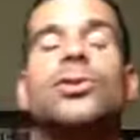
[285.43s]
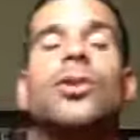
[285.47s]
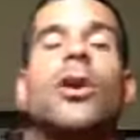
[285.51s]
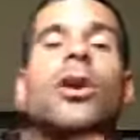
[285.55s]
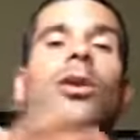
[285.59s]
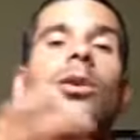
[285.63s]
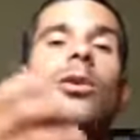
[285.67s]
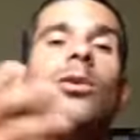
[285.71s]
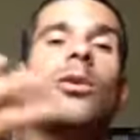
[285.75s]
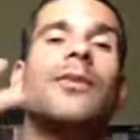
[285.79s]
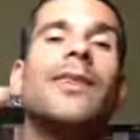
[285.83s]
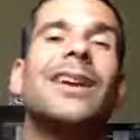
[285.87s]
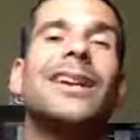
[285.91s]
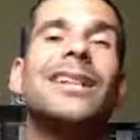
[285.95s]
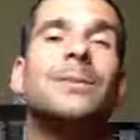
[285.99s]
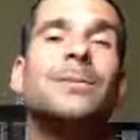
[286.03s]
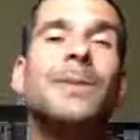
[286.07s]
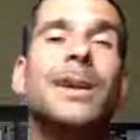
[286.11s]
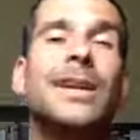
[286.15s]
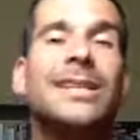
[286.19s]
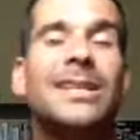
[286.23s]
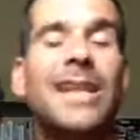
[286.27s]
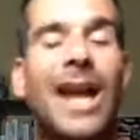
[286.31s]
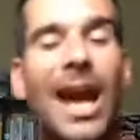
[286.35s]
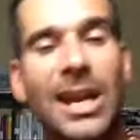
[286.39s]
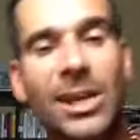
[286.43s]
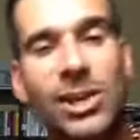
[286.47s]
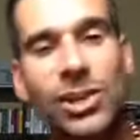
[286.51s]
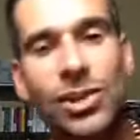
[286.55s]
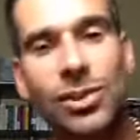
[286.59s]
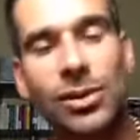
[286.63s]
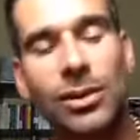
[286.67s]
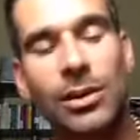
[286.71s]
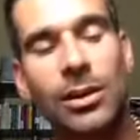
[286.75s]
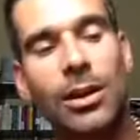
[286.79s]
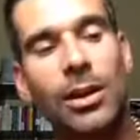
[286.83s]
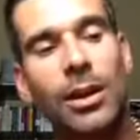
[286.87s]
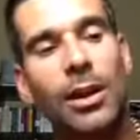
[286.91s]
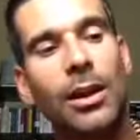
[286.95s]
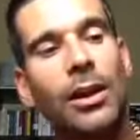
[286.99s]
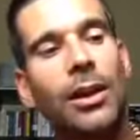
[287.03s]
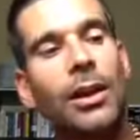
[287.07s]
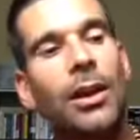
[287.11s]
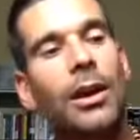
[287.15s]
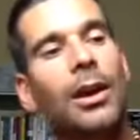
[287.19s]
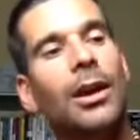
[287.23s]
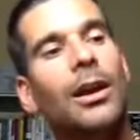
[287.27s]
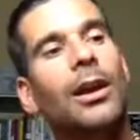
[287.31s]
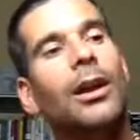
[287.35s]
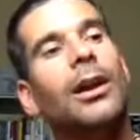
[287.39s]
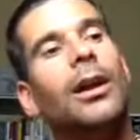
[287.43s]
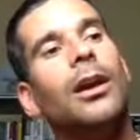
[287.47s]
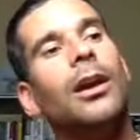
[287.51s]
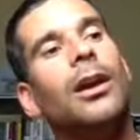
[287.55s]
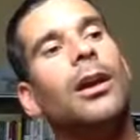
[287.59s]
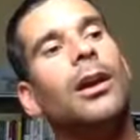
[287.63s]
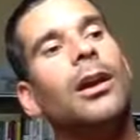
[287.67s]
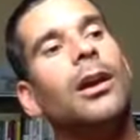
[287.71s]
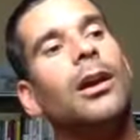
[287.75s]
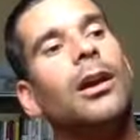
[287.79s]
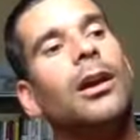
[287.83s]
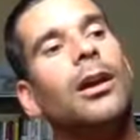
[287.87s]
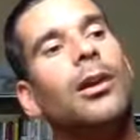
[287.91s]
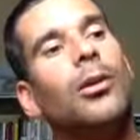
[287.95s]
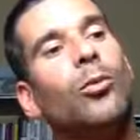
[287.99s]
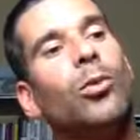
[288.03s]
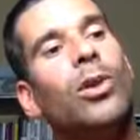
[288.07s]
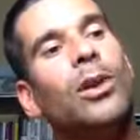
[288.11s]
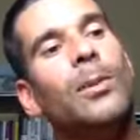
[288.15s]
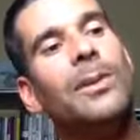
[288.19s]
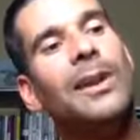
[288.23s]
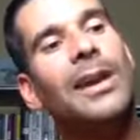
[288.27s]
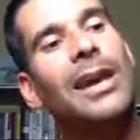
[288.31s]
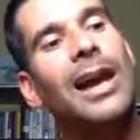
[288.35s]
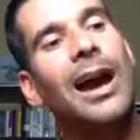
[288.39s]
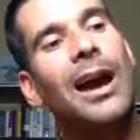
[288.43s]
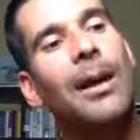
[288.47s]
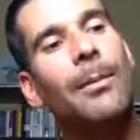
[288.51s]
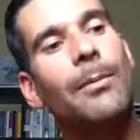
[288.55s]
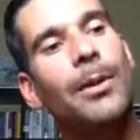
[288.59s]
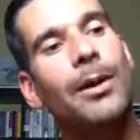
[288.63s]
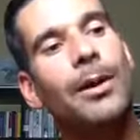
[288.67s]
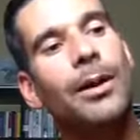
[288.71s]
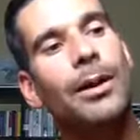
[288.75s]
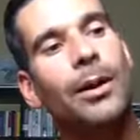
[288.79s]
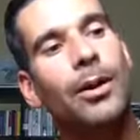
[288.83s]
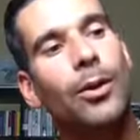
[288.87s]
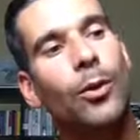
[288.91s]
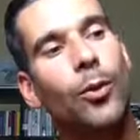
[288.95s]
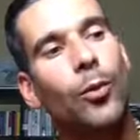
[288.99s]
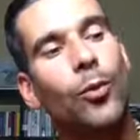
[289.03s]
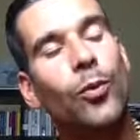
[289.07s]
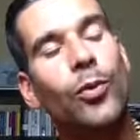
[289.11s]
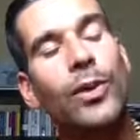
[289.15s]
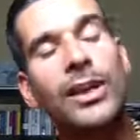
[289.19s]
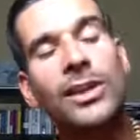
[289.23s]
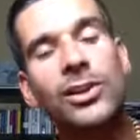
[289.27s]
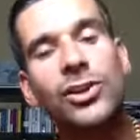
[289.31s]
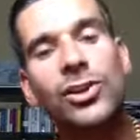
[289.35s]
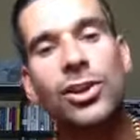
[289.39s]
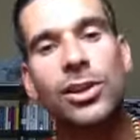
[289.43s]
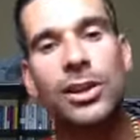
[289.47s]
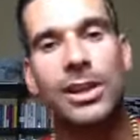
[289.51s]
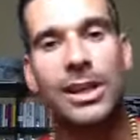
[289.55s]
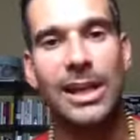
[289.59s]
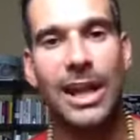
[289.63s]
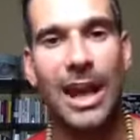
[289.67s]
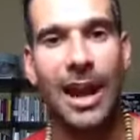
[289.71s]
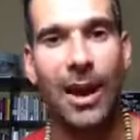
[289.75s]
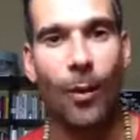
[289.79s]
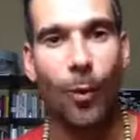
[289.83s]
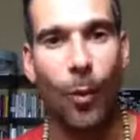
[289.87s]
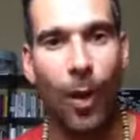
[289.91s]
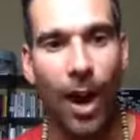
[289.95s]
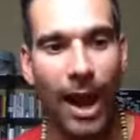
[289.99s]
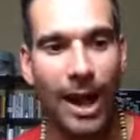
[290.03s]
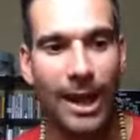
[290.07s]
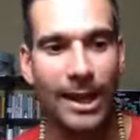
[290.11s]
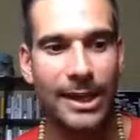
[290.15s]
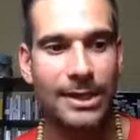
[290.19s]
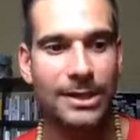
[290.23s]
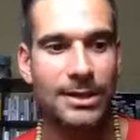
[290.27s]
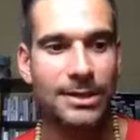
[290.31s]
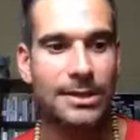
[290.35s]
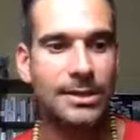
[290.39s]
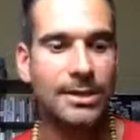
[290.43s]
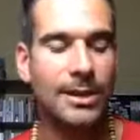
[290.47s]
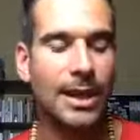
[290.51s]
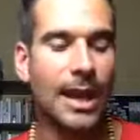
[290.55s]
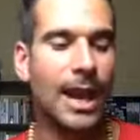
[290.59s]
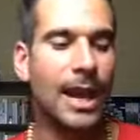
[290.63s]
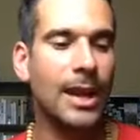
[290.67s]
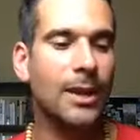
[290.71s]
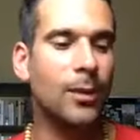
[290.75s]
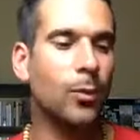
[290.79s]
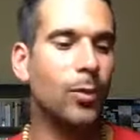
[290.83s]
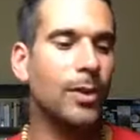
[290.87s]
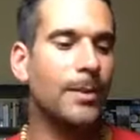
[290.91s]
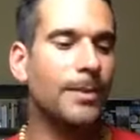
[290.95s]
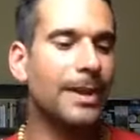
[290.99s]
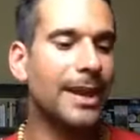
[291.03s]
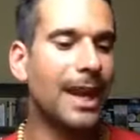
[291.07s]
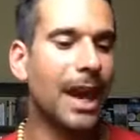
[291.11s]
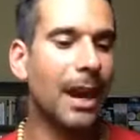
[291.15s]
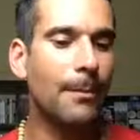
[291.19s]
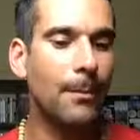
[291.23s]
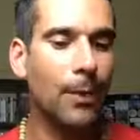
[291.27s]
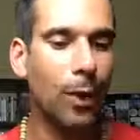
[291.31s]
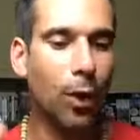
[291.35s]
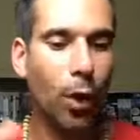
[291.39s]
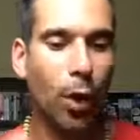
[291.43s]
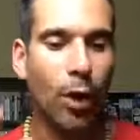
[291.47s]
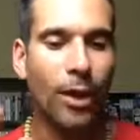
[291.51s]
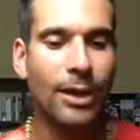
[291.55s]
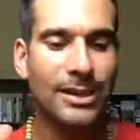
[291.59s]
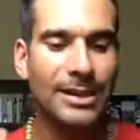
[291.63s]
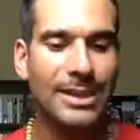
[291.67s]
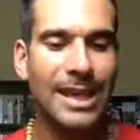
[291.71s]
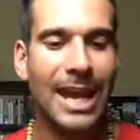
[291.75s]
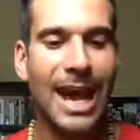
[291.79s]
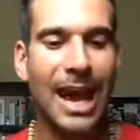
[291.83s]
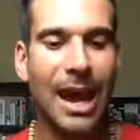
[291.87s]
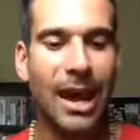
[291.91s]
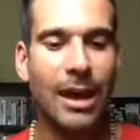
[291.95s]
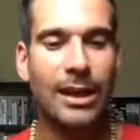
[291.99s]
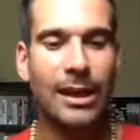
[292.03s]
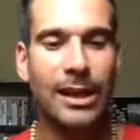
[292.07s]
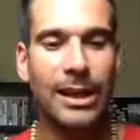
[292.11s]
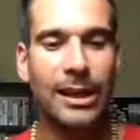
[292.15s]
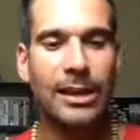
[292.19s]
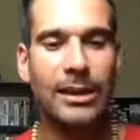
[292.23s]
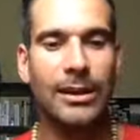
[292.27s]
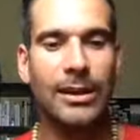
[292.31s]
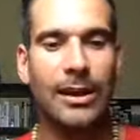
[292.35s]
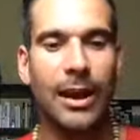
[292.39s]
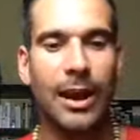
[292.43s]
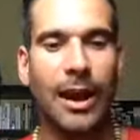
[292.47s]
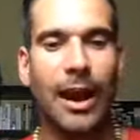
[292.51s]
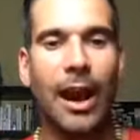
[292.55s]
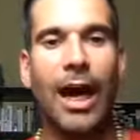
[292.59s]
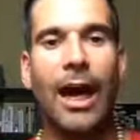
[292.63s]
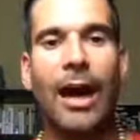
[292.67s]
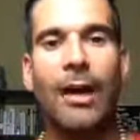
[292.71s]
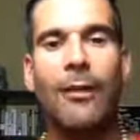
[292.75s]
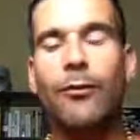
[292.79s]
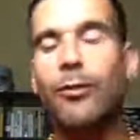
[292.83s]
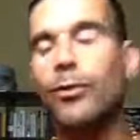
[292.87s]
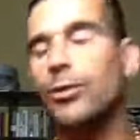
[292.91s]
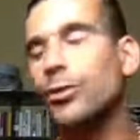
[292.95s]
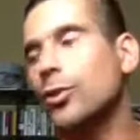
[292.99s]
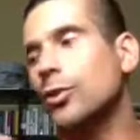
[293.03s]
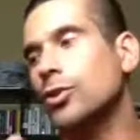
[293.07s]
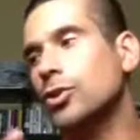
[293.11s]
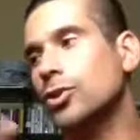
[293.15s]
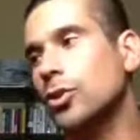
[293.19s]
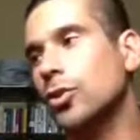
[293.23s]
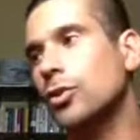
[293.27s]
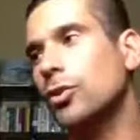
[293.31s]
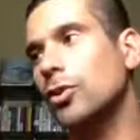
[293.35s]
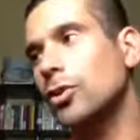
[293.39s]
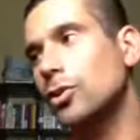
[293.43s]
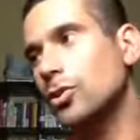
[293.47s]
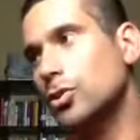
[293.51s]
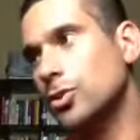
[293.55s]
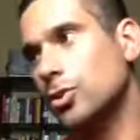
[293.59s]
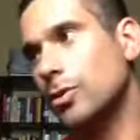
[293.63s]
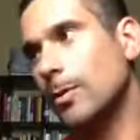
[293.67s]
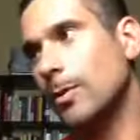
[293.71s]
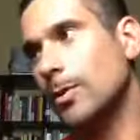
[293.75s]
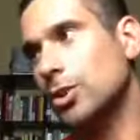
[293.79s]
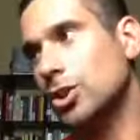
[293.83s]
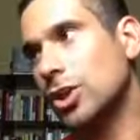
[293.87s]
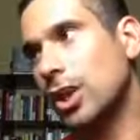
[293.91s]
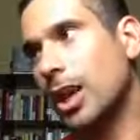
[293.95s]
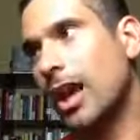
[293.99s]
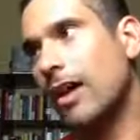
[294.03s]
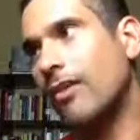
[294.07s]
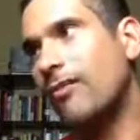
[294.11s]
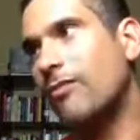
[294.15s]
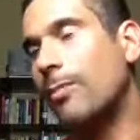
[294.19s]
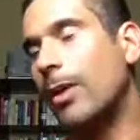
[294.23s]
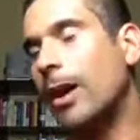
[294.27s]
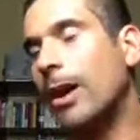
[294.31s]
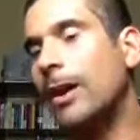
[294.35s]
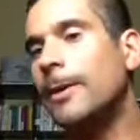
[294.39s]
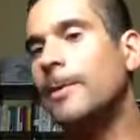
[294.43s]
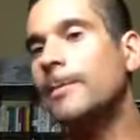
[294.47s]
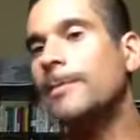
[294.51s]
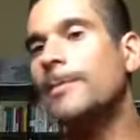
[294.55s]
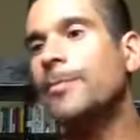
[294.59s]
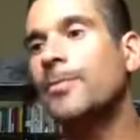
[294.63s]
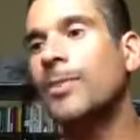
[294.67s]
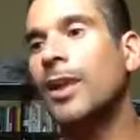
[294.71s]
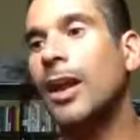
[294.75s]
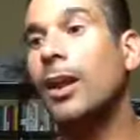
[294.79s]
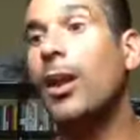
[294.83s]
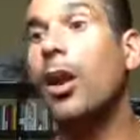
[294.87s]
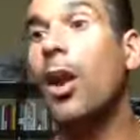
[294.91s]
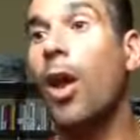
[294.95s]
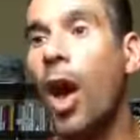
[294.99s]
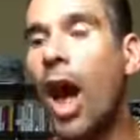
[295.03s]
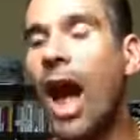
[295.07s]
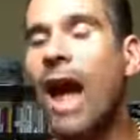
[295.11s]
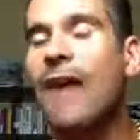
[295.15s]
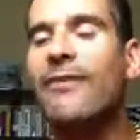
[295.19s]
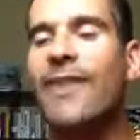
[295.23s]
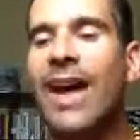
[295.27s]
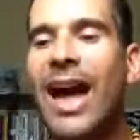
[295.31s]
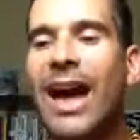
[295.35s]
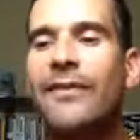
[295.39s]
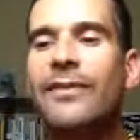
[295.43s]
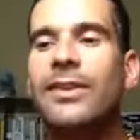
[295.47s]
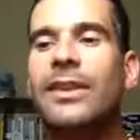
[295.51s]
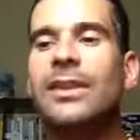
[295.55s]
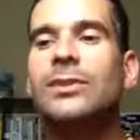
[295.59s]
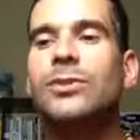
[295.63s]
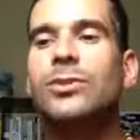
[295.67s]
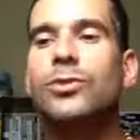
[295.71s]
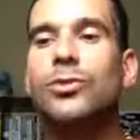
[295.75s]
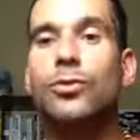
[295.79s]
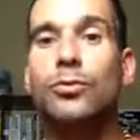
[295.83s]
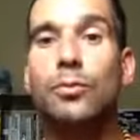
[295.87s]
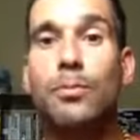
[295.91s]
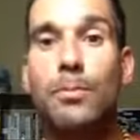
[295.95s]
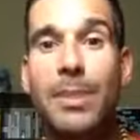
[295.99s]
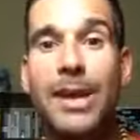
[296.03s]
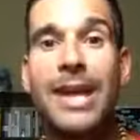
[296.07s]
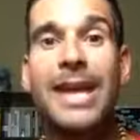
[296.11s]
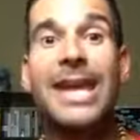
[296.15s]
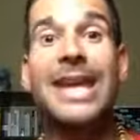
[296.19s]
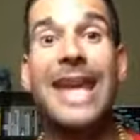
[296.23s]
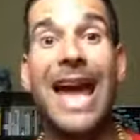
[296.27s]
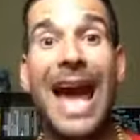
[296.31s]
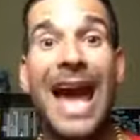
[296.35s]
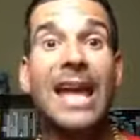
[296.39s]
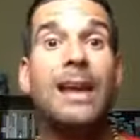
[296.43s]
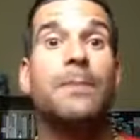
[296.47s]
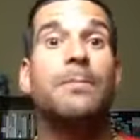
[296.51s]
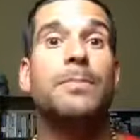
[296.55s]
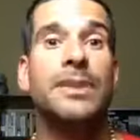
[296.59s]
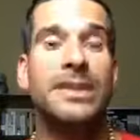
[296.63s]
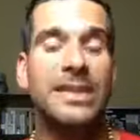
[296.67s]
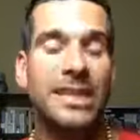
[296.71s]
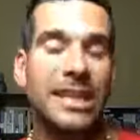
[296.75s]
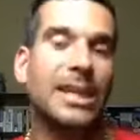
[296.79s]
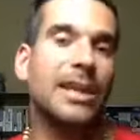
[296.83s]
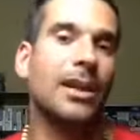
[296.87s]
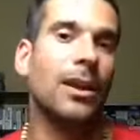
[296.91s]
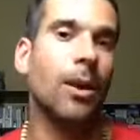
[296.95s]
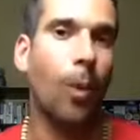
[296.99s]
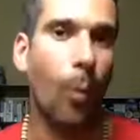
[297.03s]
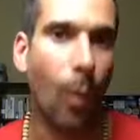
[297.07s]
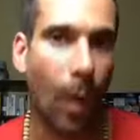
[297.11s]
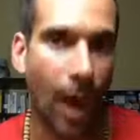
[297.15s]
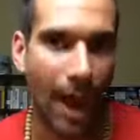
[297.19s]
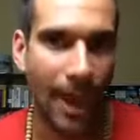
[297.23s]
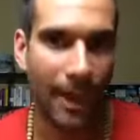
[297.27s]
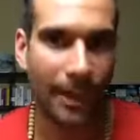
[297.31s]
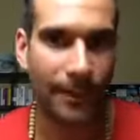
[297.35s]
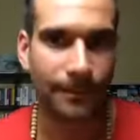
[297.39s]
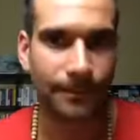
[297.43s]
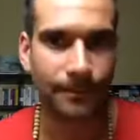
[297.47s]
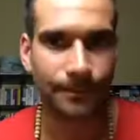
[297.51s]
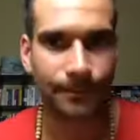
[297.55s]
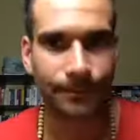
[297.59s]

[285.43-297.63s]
cycle of expectation, we become rigid in our ways, and we become locked down in love, not so much love, but life having to be a particular way.